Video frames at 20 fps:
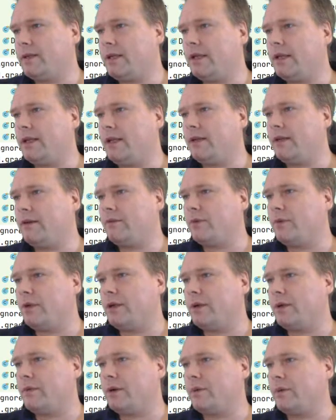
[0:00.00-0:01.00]
And
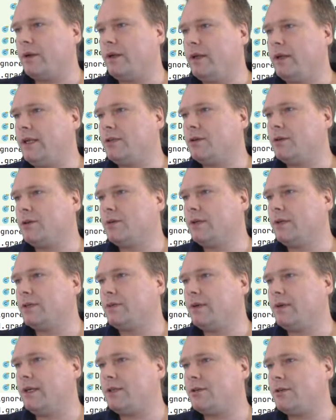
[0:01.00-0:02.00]
then what we need to do is
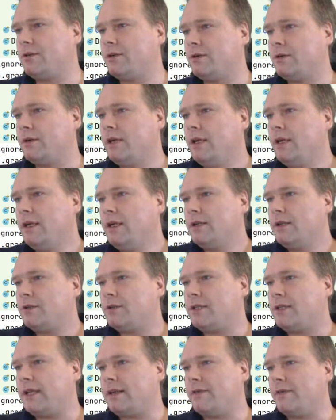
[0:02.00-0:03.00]

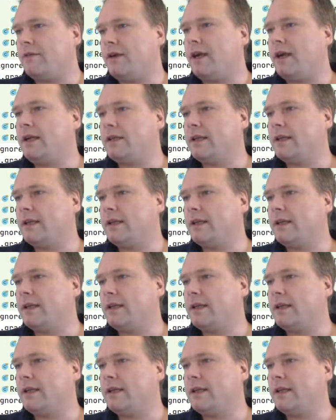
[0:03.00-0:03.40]
take the file,